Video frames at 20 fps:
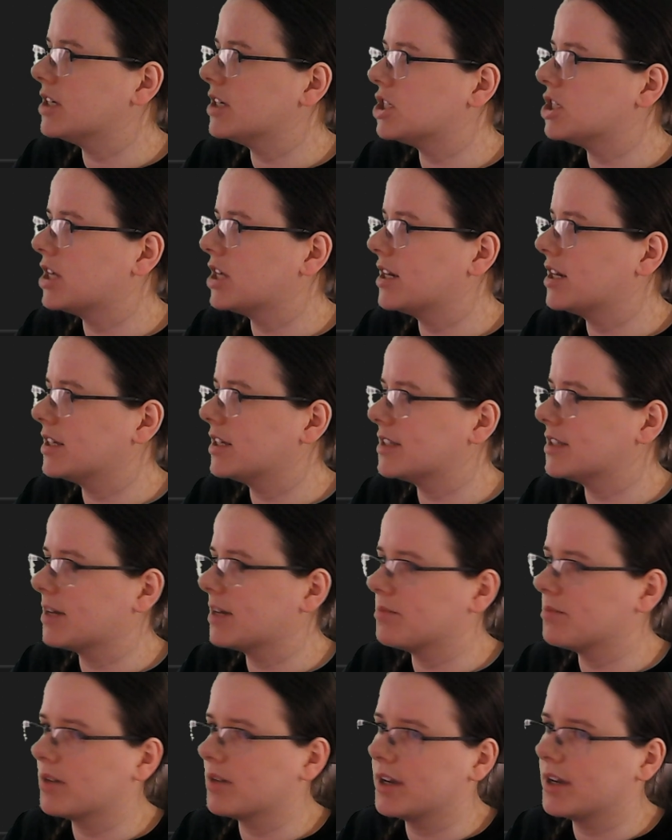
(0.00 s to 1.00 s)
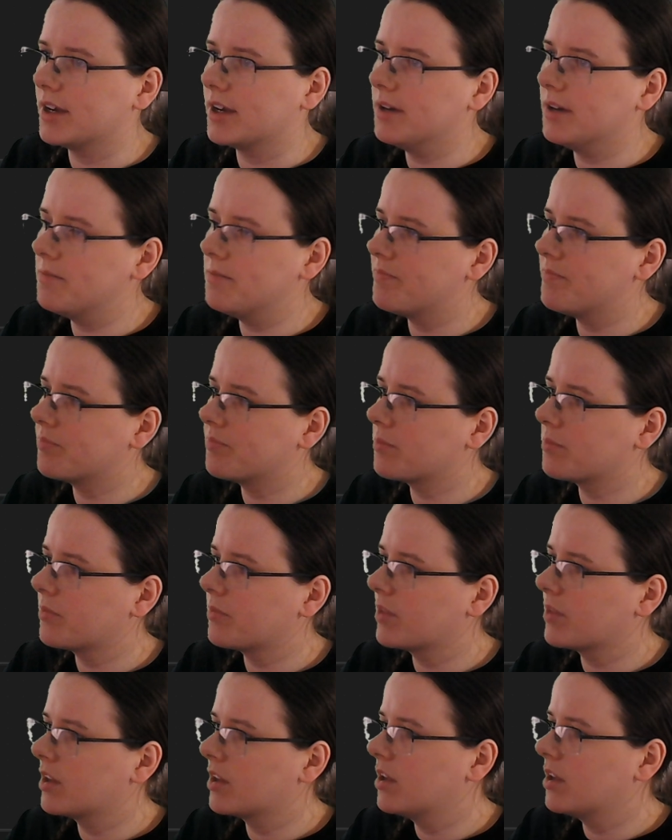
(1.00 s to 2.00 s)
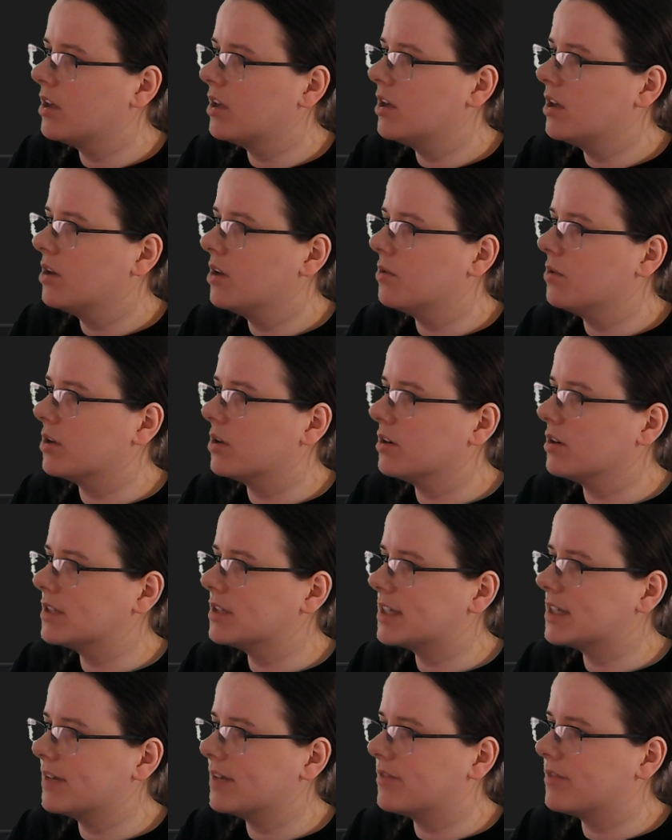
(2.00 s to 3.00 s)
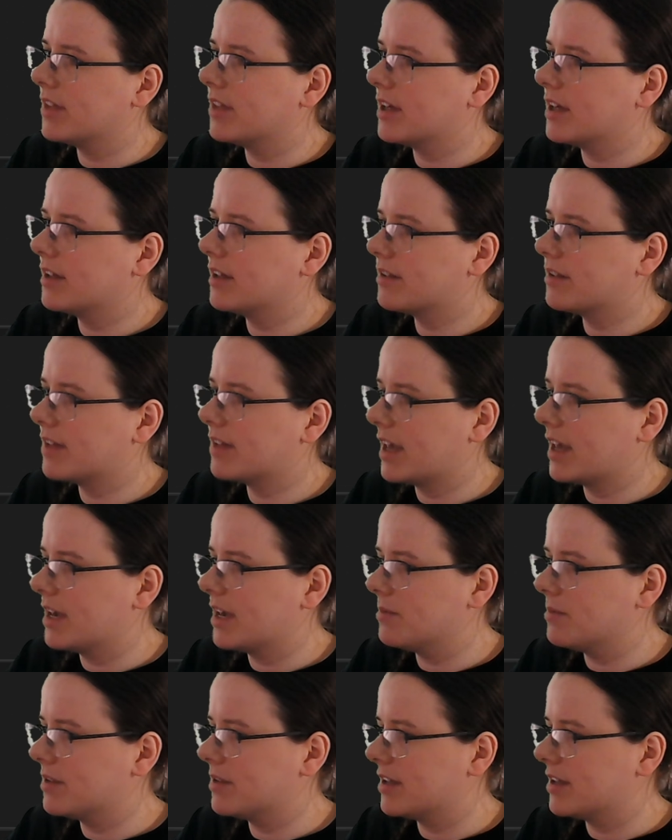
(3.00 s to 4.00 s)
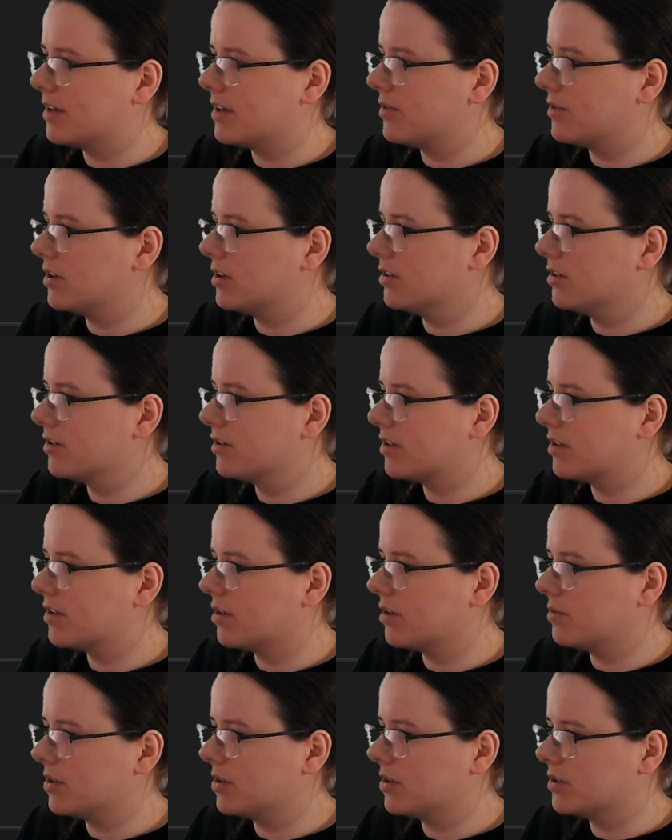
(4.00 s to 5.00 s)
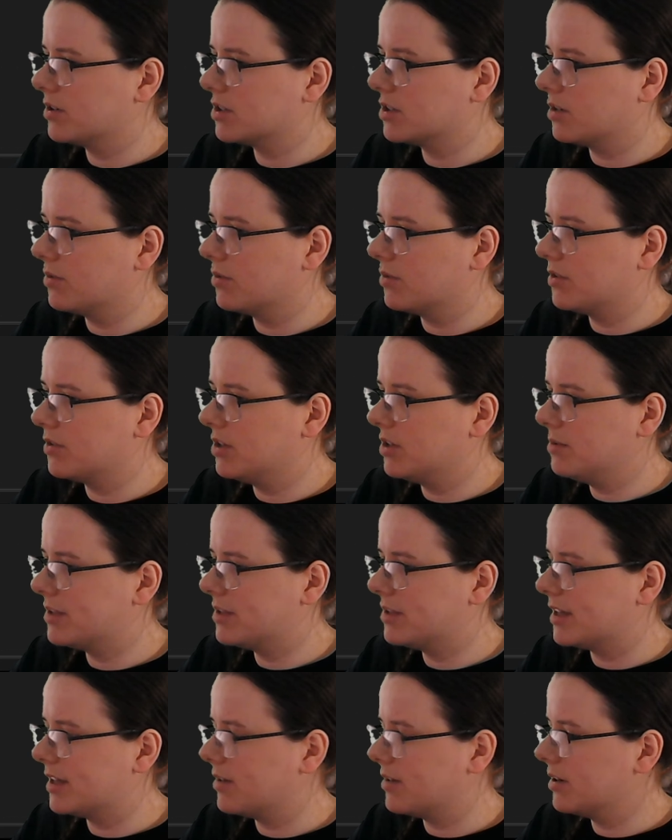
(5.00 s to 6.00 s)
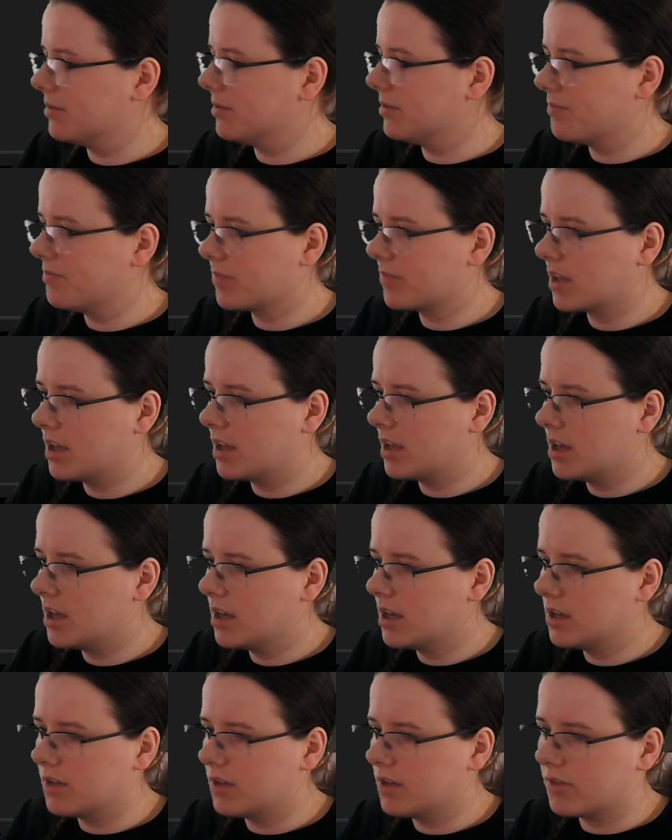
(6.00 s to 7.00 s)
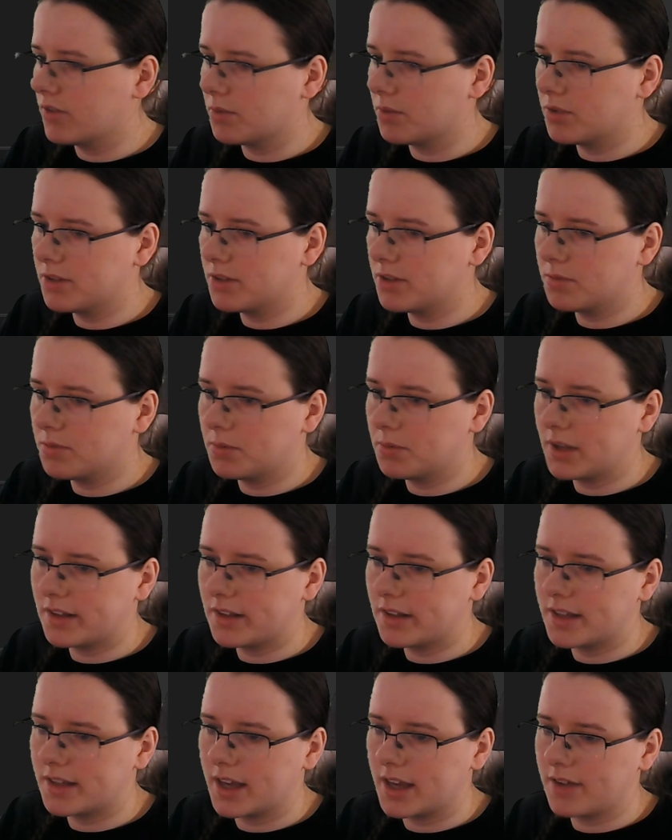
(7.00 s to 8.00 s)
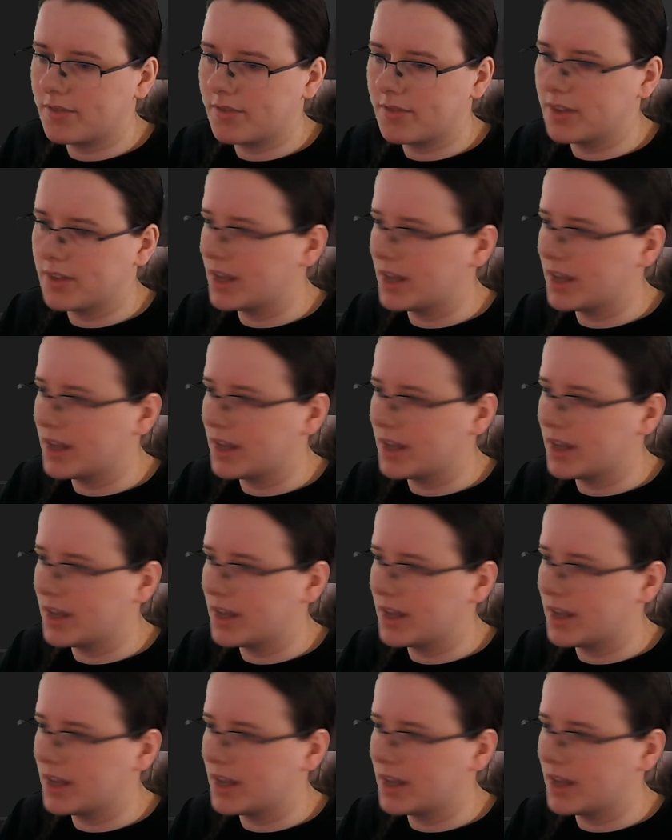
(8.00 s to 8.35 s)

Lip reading: shading tab right here. We're going to give this a material. So we're going to go with new material. You've got principal BSDF in the